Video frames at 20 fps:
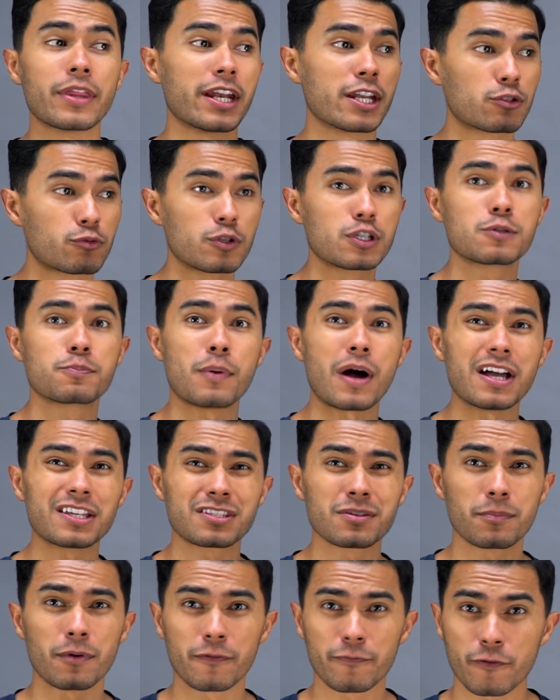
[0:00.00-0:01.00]
that is
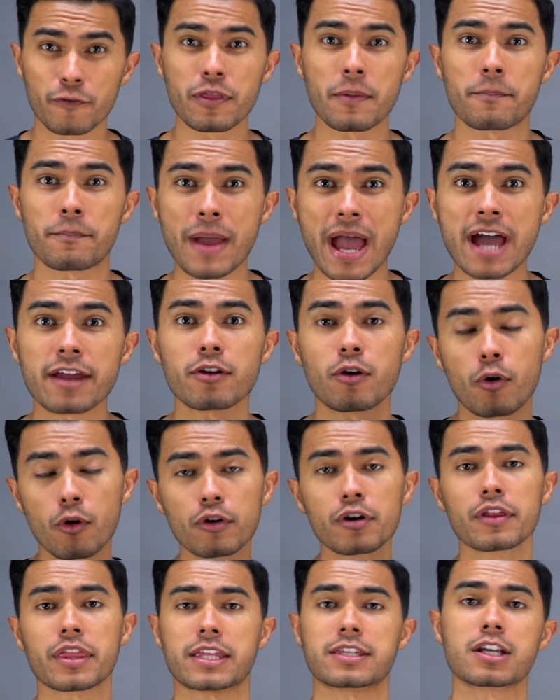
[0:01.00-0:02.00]
responsible for the bad
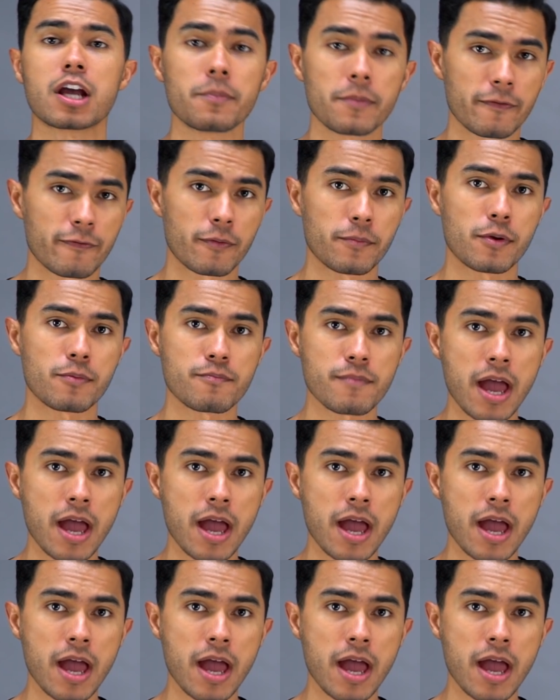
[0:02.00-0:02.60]
odor that's coming from your